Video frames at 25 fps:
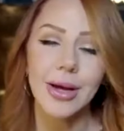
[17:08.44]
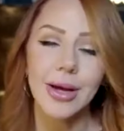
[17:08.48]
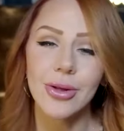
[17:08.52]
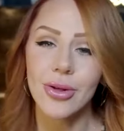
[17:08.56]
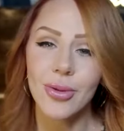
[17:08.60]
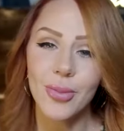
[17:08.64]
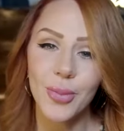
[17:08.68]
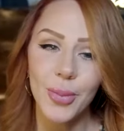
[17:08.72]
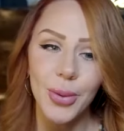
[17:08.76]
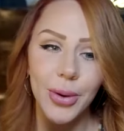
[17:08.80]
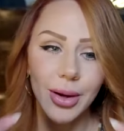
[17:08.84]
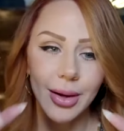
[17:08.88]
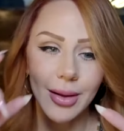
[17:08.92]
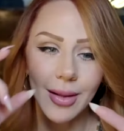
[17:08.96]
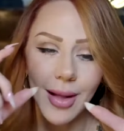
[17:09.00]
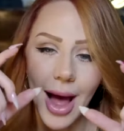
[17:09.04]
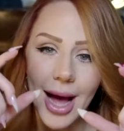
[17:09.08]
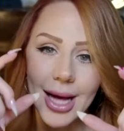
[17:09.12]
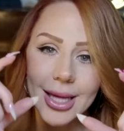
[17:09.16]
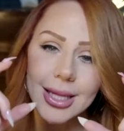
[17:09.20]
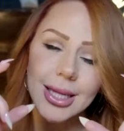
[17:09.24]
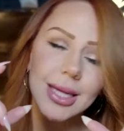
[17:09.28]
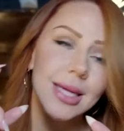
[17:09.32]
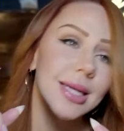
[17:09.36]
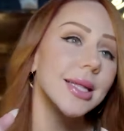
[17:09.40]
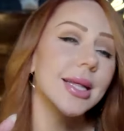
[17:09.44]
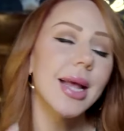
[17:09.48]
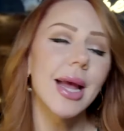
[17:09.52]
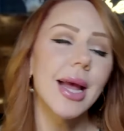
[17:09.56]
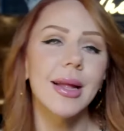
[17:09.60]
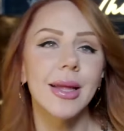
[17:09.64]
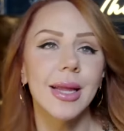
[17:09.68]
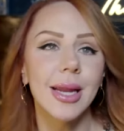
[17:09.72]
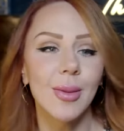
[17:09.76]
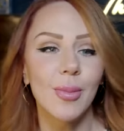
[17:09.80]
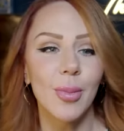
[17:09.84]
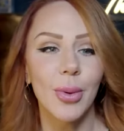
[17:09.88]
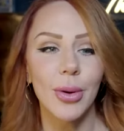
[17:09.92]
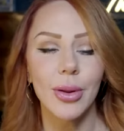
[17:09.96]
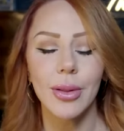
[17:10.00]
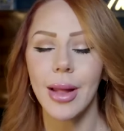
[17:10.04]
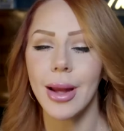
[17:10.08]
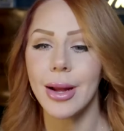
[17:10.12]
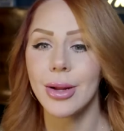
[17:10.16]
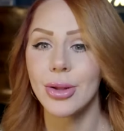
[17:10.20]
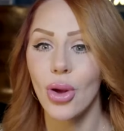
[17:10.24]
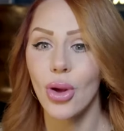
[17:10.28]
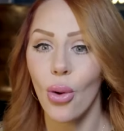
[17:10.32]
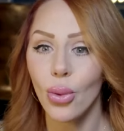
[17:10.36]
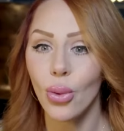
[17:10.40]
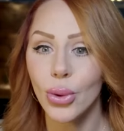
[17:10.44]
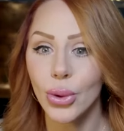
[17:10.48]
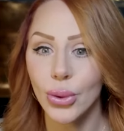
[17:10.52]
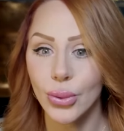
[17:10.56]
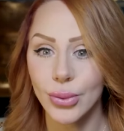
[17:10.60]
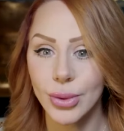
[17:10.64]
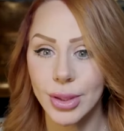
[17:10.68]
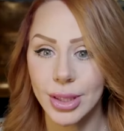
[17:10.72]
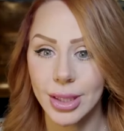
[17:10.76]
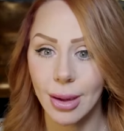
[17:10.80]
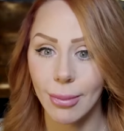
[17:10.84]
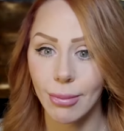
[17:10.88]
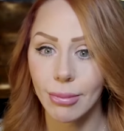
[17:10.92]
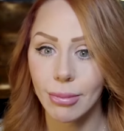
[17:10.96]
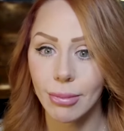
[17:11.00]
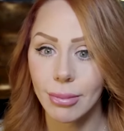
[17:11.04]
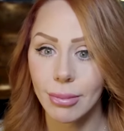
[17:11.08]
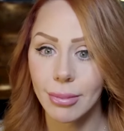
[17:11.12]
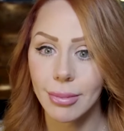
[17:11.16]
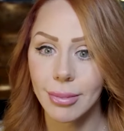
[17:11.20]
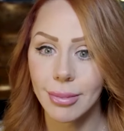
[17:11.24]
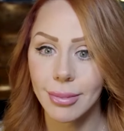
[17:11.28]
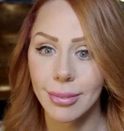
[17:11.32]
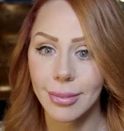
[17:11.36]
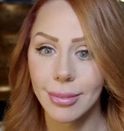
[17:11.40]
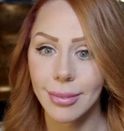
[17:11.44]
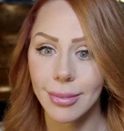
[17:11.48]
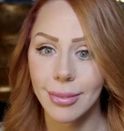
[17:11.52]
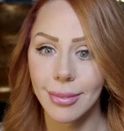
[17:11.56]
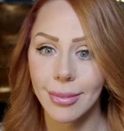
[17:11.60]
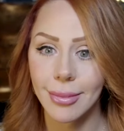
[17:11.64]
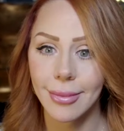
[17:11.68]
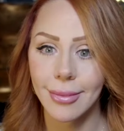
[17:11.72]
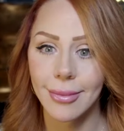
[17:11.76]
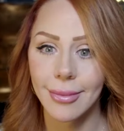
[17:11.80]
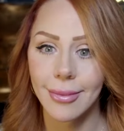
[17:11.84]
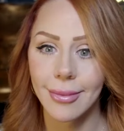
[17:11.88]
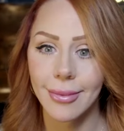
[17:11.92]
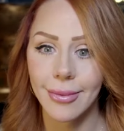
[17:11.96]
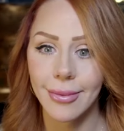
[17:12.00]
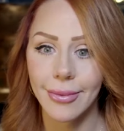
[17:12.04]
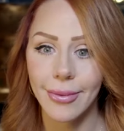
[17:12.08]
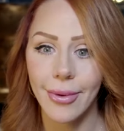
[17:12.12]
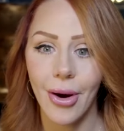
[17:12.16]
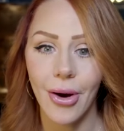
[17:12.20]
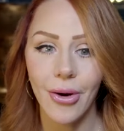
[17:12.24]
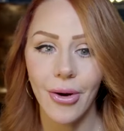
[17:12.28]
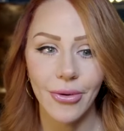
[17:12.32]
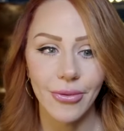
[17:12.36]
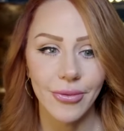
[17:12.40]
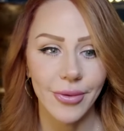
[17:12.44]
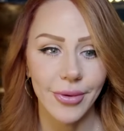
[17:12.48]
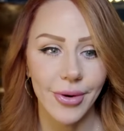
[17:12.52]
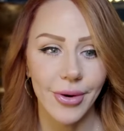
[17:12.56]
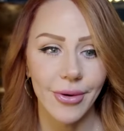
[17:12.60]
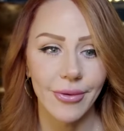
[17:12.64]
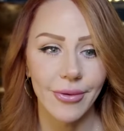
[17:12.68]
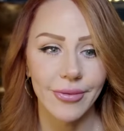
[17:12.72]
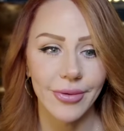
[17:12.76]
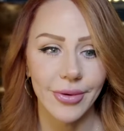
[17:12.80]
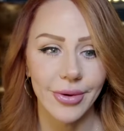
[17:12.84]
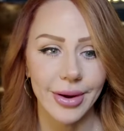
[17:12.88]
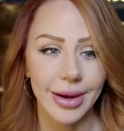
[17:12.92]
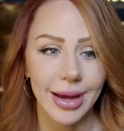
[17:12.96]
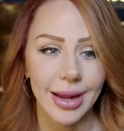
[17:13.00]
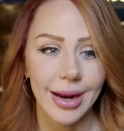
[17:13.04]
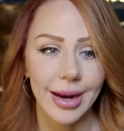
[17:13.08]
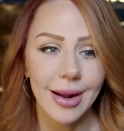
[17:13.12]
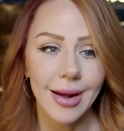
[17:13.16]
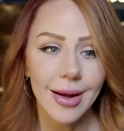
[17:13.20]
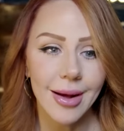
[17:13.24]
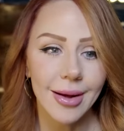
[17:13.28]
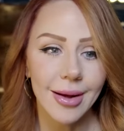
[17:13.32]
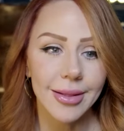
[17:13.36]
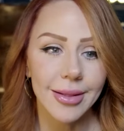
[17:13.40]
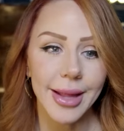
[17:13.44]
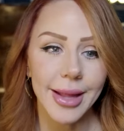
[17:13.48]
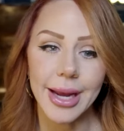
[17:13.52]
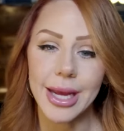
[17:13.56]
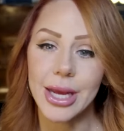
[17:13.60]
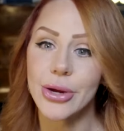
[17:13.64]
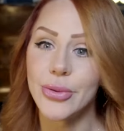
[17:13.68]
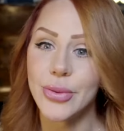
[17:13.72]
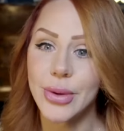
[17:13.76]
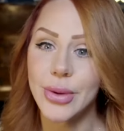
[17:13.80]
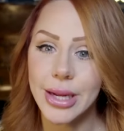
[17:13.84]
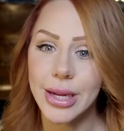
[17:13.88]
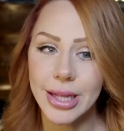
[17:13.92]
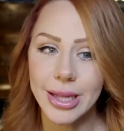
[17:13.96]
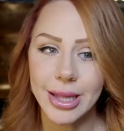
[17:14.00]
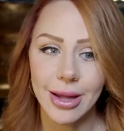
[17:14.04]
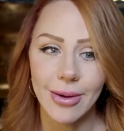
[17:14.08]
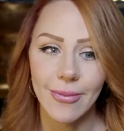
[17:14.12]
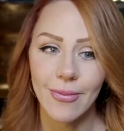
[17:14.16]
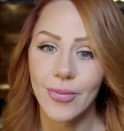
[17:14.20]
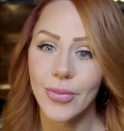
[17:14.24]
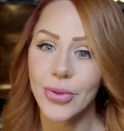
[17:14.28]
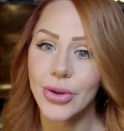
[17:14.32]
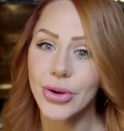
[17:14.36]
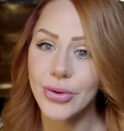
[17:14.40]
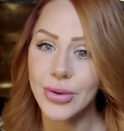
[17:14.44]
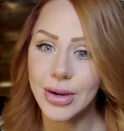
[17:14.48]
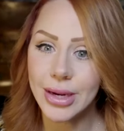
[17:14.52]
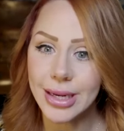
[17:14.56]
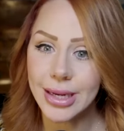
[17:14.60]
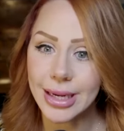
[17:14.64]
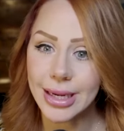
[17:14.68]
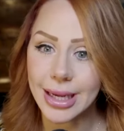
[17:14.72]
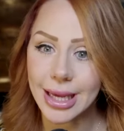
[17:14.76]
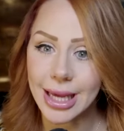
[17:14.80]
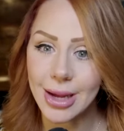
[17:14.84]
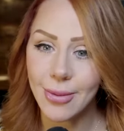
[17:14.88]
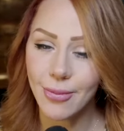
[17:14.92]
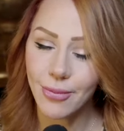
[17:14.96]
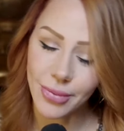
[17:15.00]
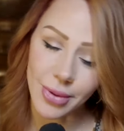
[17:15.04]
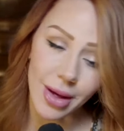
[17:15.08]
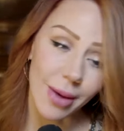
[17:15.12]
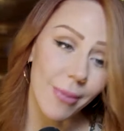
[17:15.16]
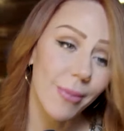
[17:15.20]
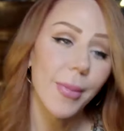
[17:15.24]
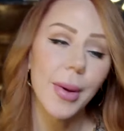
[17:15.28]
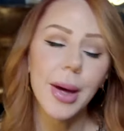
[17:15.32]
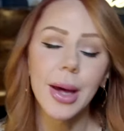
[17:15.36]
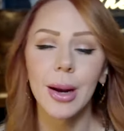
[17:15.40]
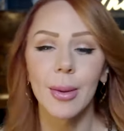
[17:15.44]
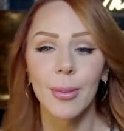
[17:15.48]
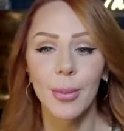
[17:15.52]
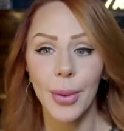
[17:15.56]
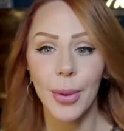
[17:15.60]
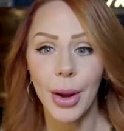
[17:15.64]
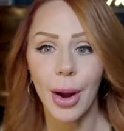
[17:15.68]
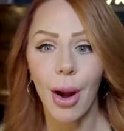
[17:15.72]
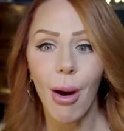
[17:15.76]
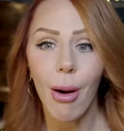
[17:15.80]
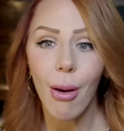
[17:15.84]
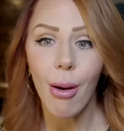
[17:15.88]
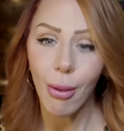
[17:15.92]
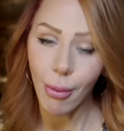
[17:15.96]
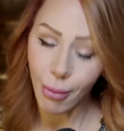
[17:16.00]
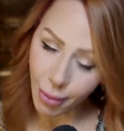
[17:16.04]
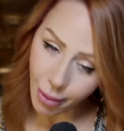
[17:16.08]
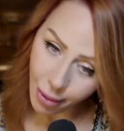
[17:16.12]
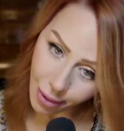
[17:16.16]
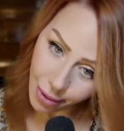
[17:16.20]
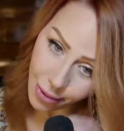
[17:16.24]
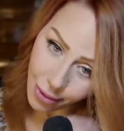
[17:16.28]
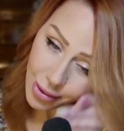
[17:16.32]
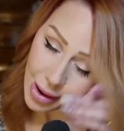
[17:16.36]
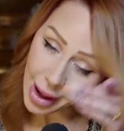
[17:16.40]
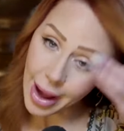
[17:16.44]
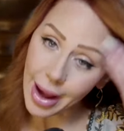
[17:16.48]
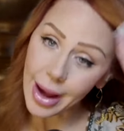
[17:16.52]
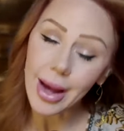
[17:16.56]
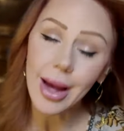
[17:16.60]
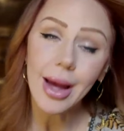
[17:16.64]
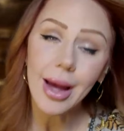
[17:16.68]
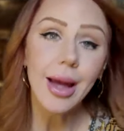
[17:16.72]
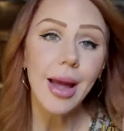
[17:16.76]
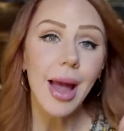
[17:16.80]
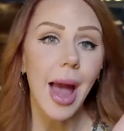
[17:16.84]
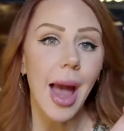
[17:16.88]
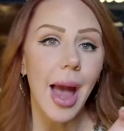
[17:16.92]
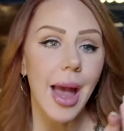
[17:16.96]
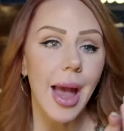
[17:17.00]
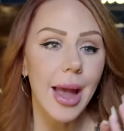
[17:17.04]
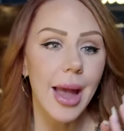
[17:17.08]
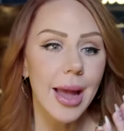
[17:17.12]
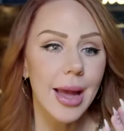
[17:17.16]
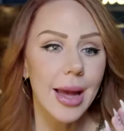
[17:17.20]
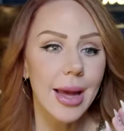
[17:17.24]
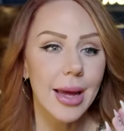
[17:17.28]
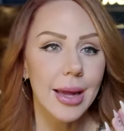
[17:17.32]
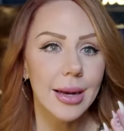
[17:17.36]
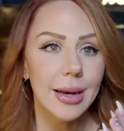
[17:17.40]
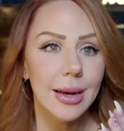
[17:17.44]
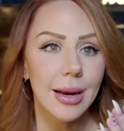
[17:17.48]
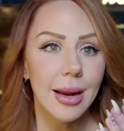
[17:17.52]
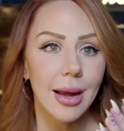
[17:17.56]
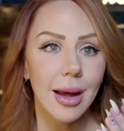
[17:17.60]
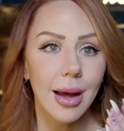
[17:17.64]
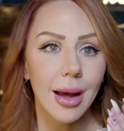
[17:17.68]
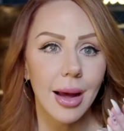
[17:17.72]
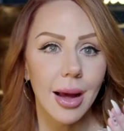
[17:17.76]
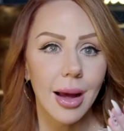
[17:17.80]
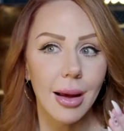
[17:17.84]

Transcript: he just put glasses and then he put like don't lose them over and over again. Like you need them. You need to keep them. And I'm like, "Oh, okay." And